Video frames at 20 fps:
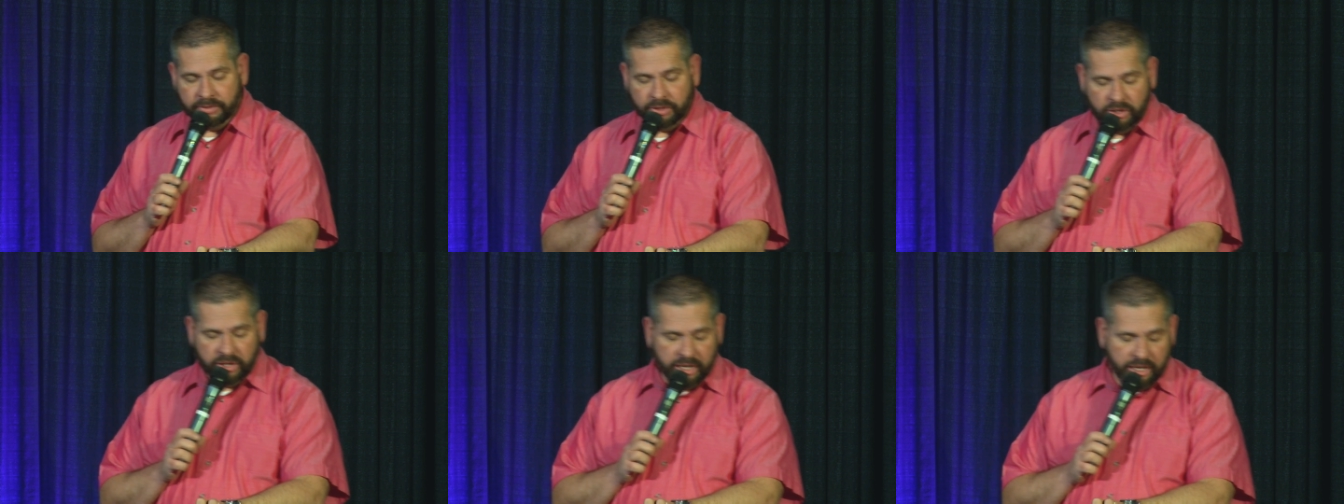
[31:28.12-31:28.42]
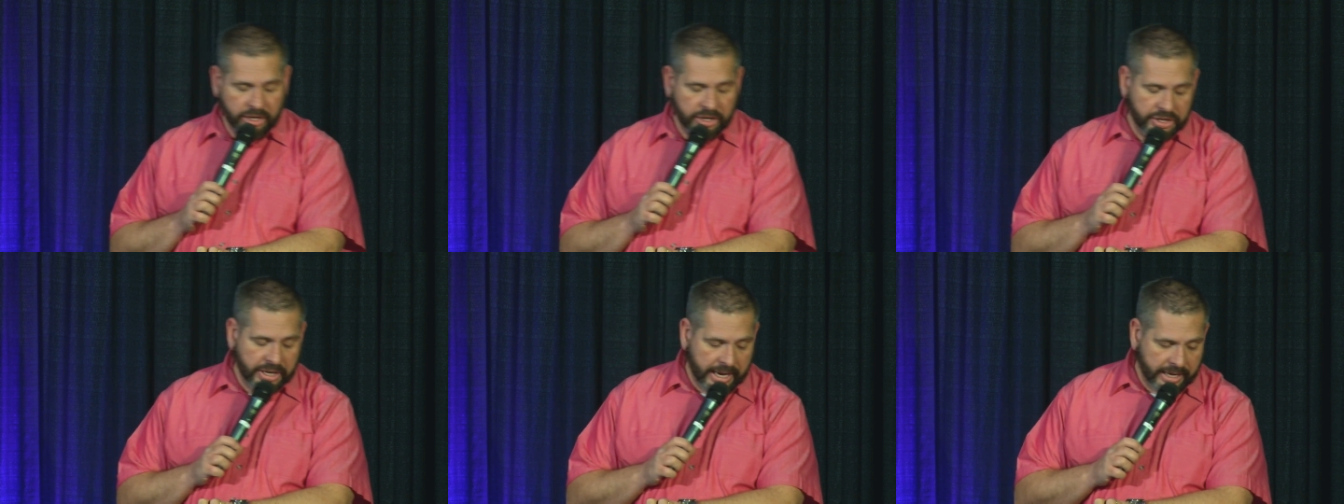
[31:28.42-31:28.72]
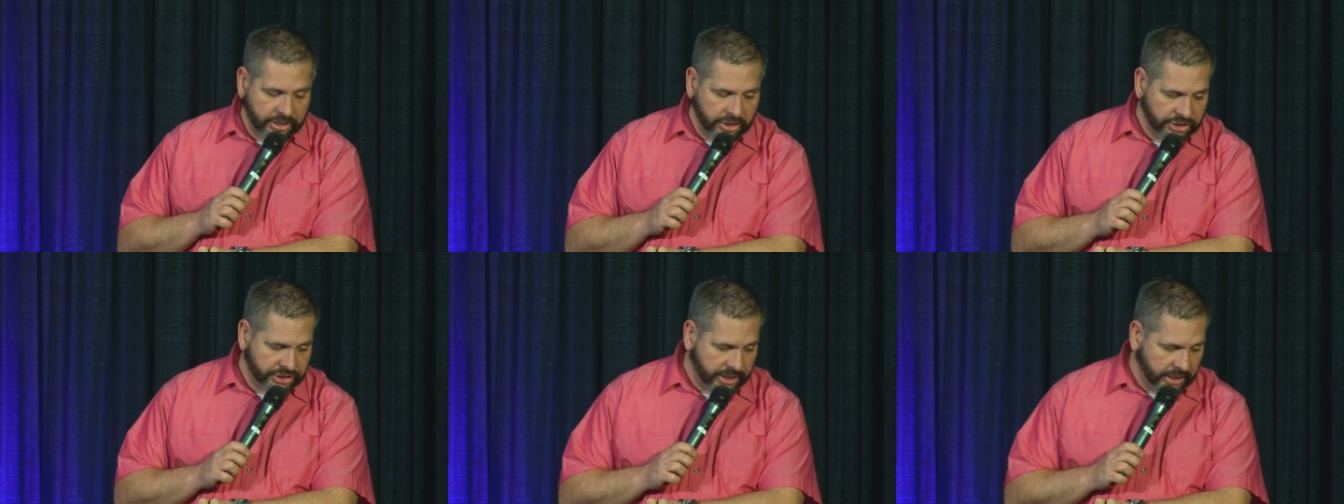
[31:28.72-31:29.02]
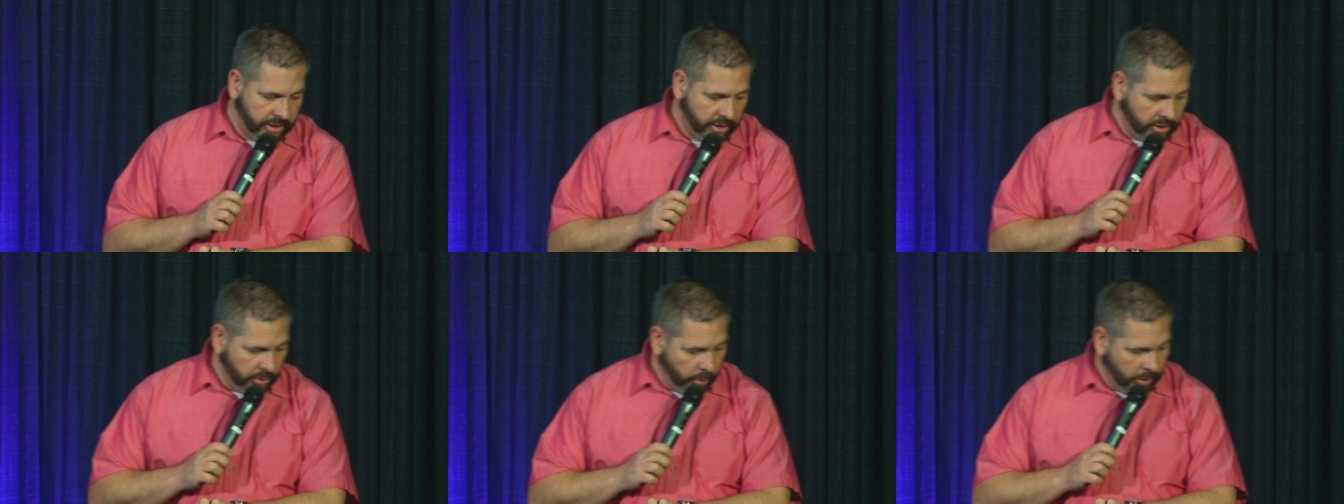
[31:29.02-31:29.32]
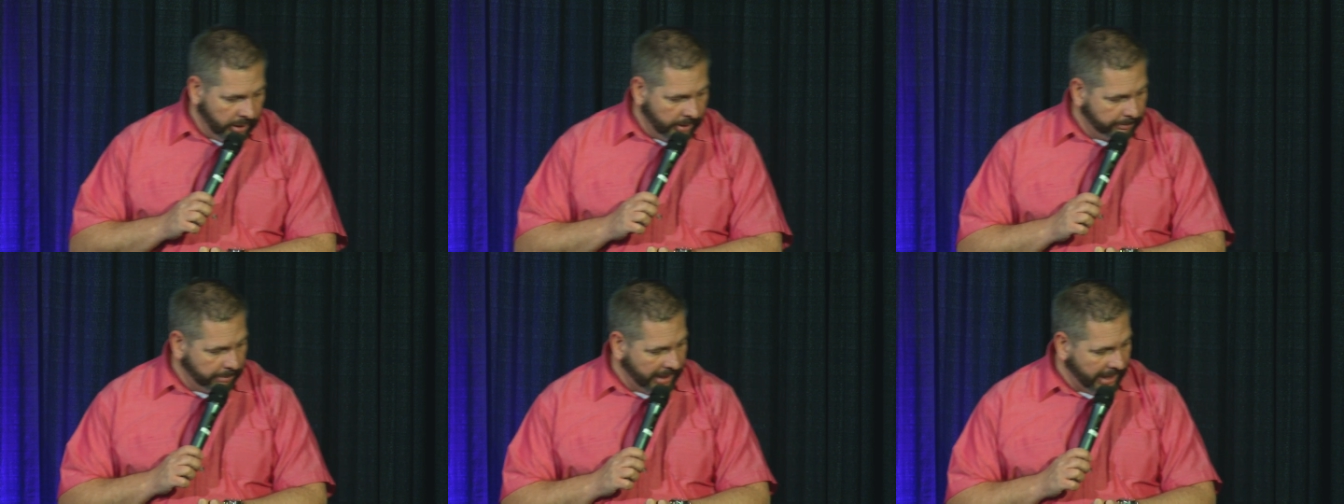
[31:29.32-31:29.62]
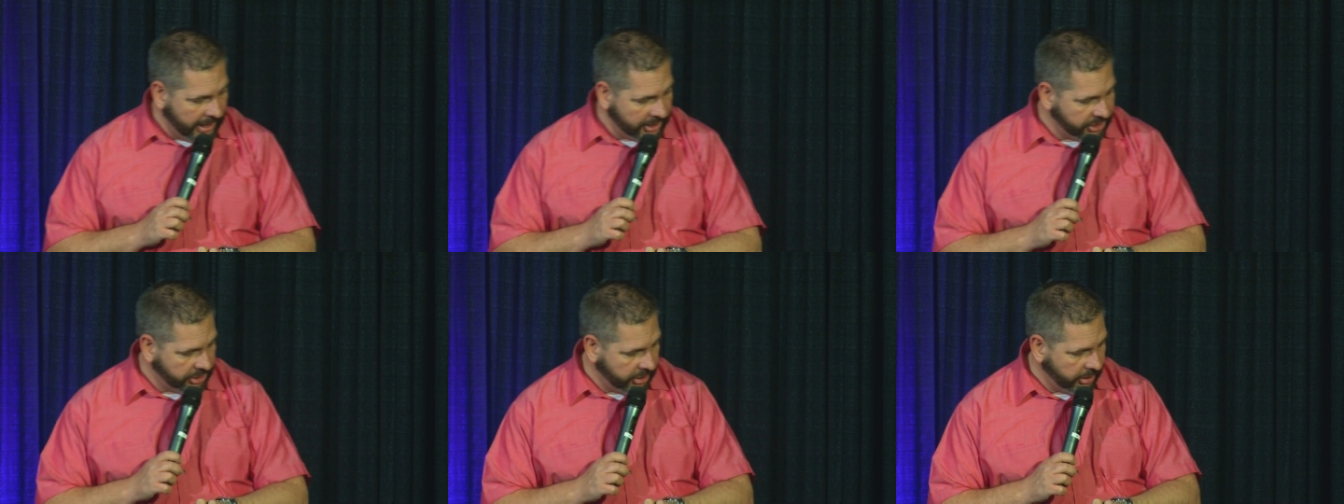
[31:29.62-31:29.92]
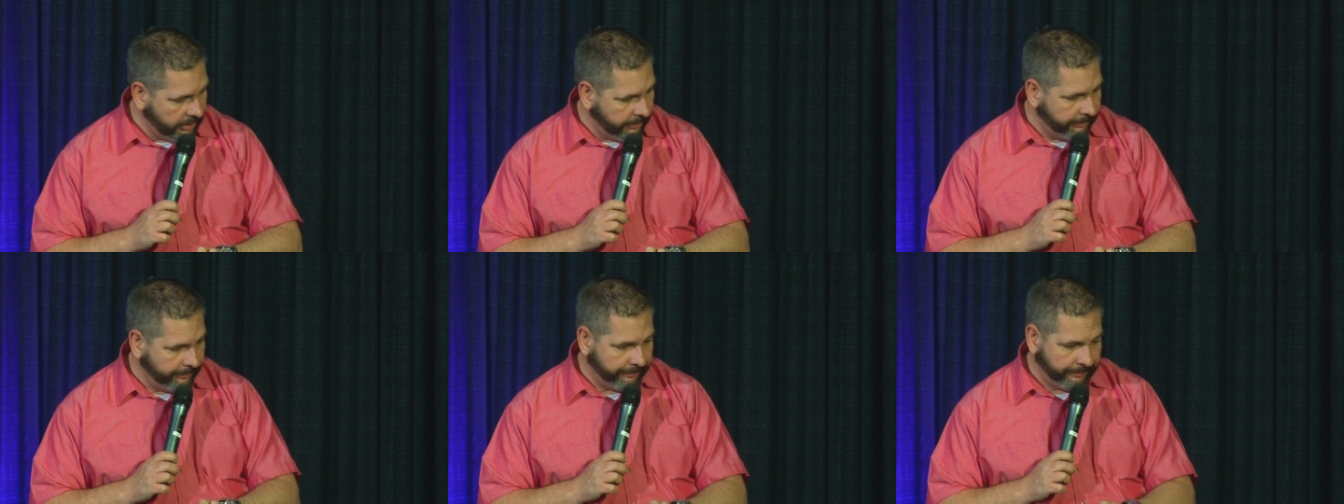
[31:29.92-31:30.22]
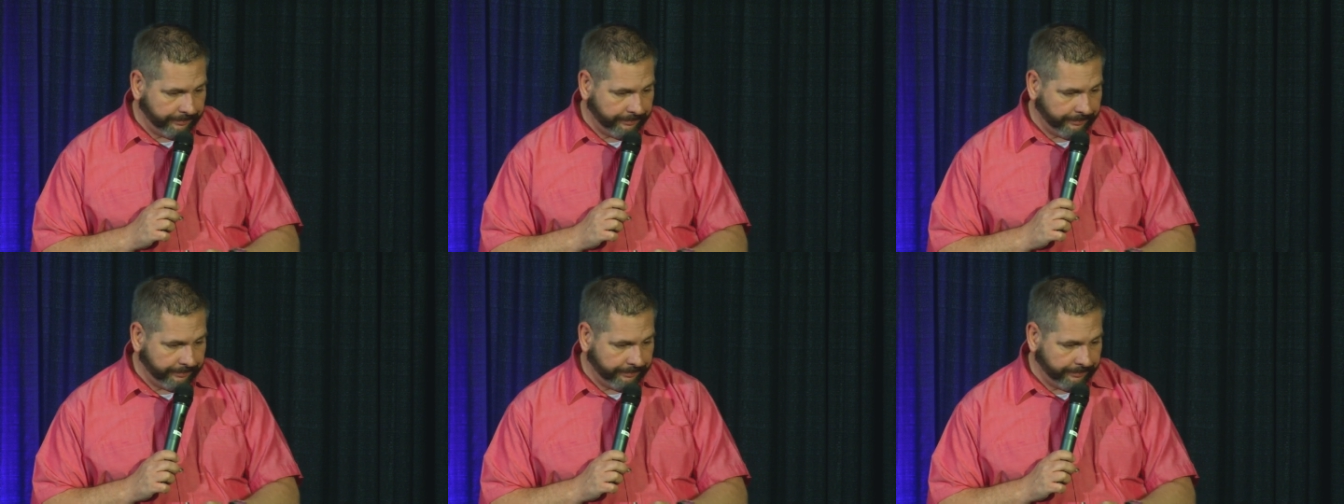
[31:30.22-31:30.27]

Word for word: If you're here today and you say, you know what, Pastor?